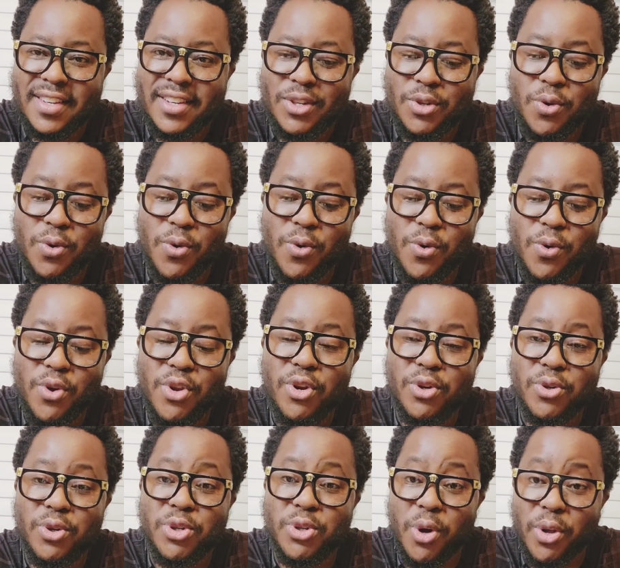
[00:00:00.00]

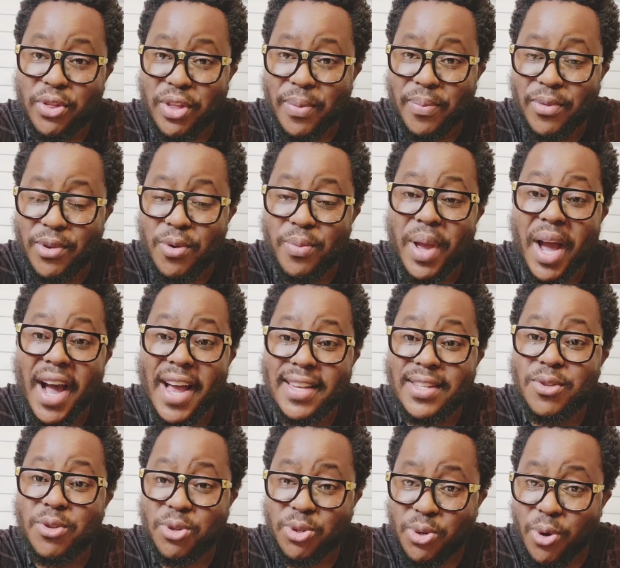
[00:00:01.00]
to show them. You'll be asked
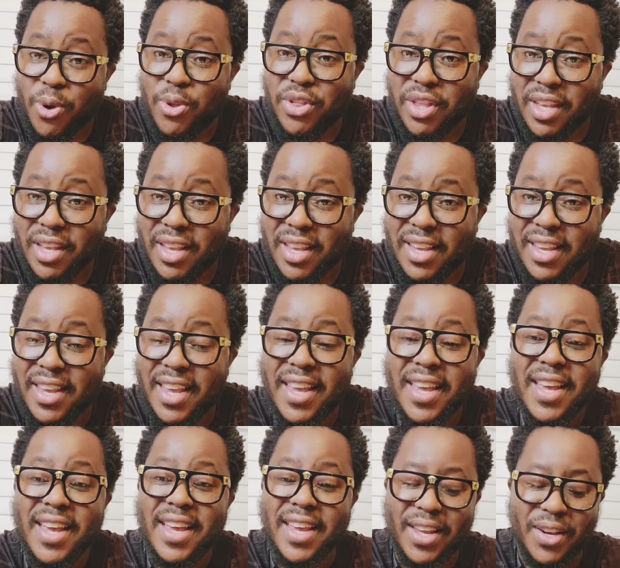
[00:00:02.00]
to show the
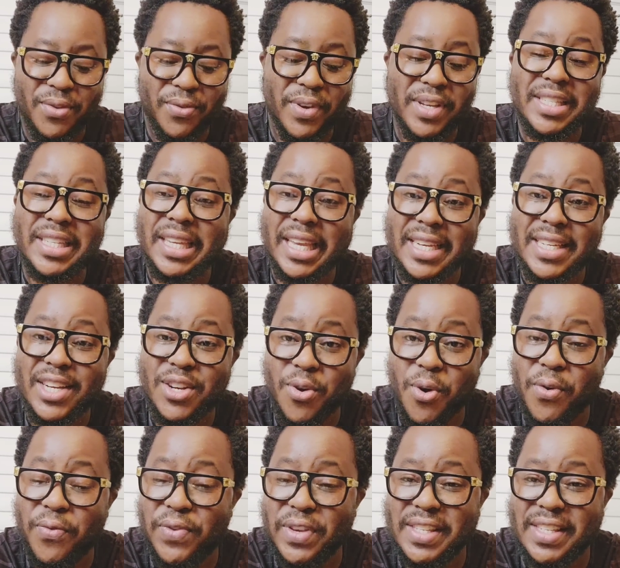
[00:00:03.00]
investigation
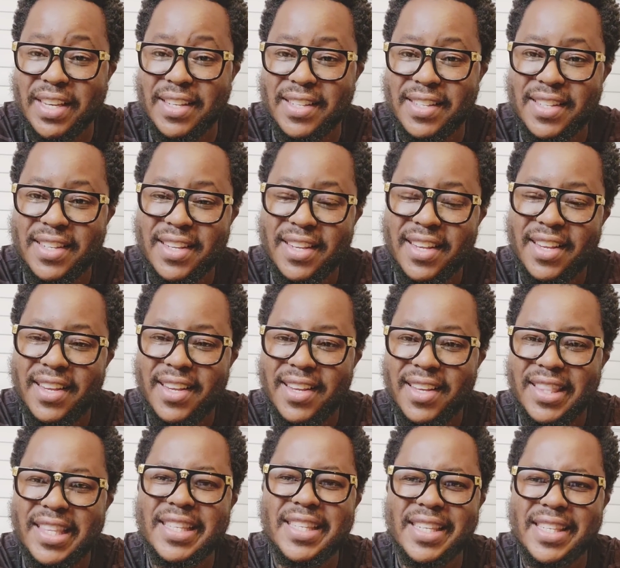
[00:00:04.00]
officers
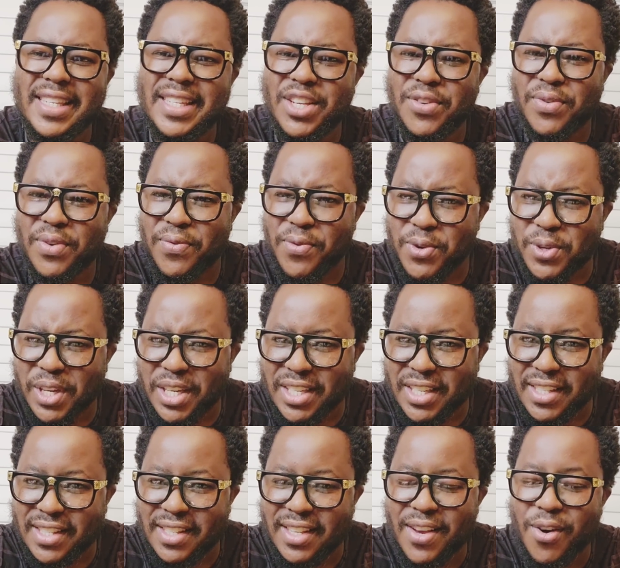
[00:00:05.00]
the CCTV
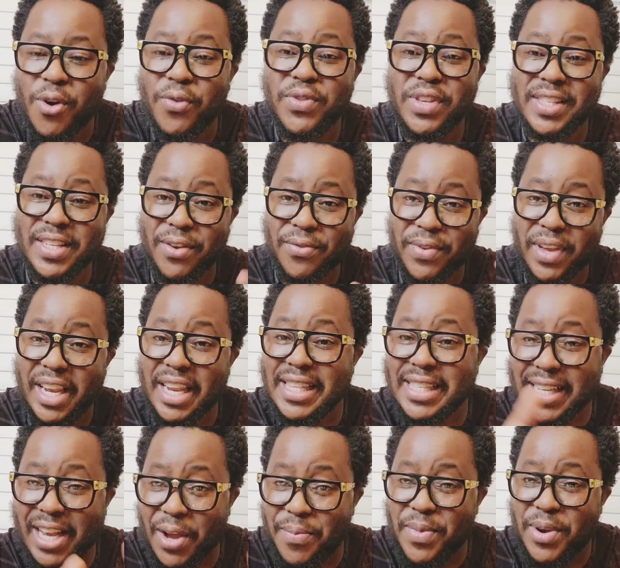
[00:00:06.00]
footages of the surveillance
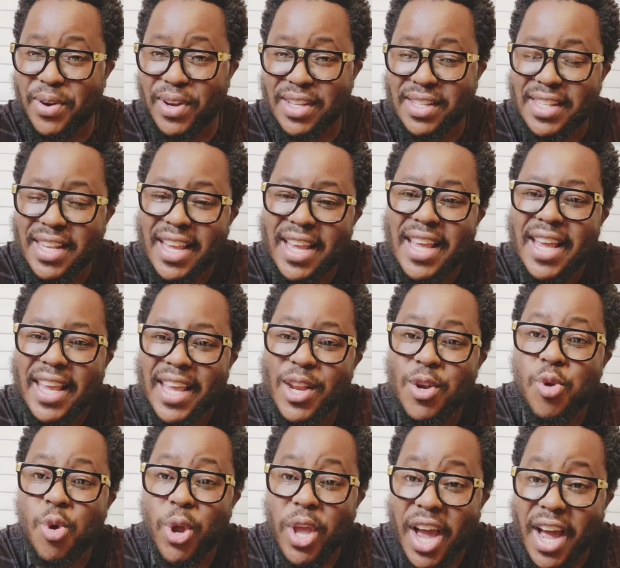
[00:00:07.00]
cameras in
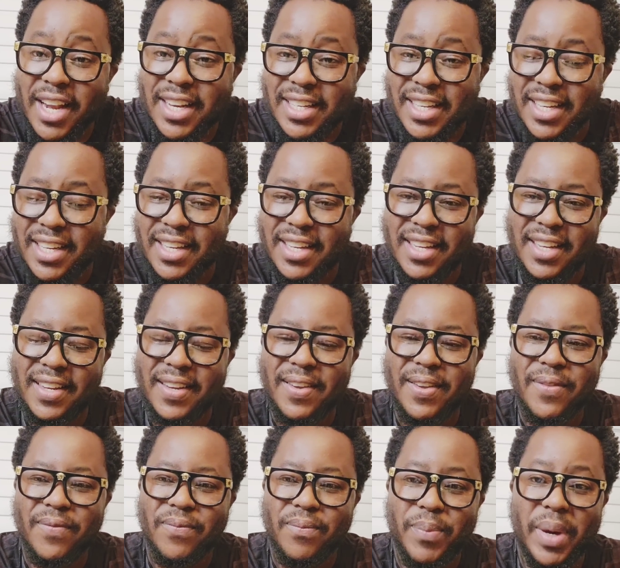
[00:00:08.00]
your yard.
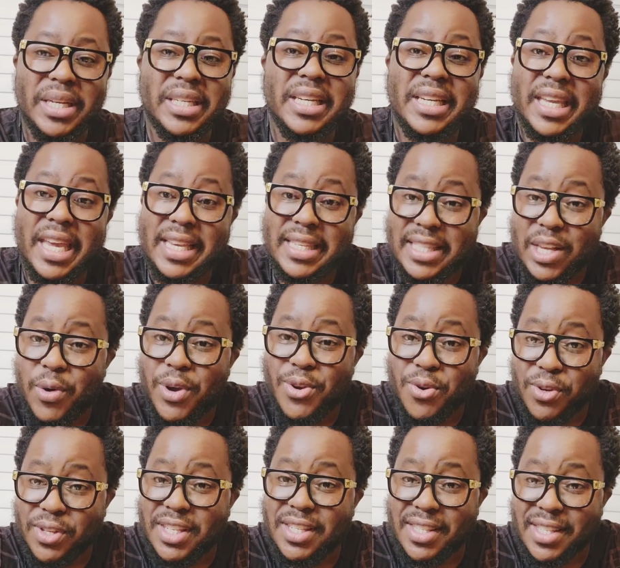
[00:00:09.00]
But in case there were no
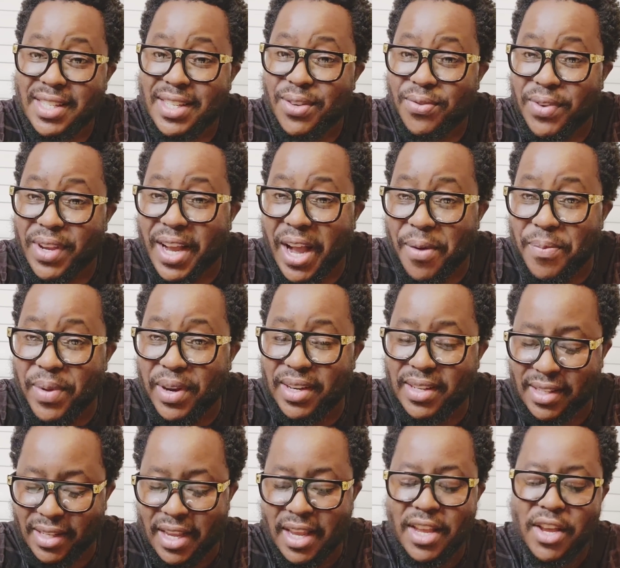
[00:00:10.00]
CCTV
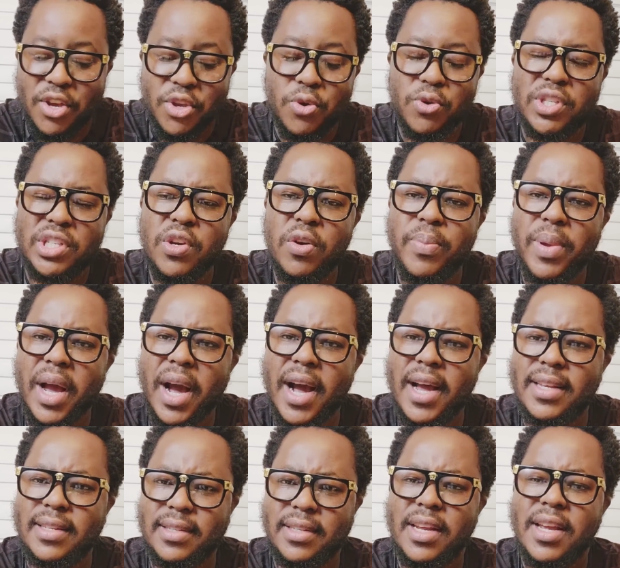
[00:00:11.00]
cameras, you'll still be
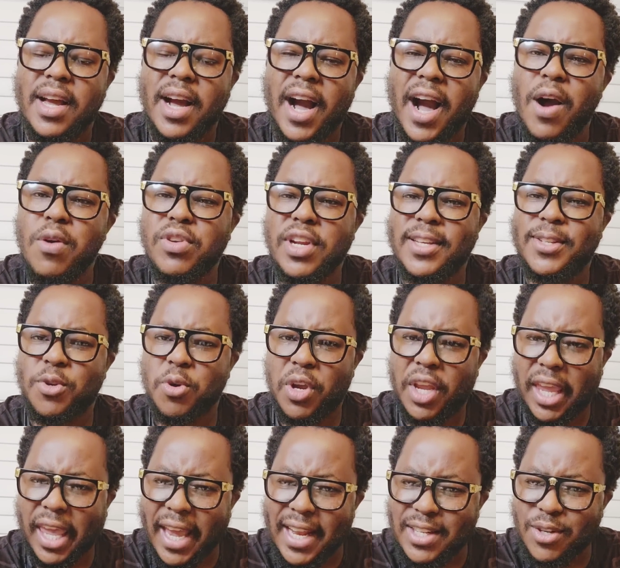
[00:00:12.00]
asked, how does your
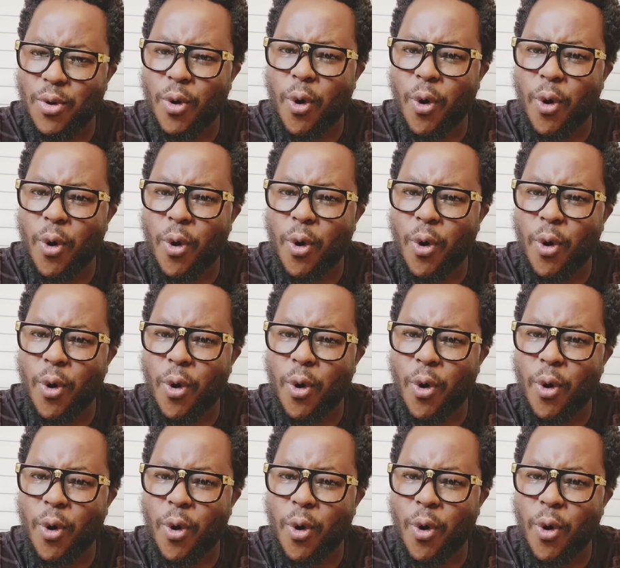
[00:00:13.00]
gate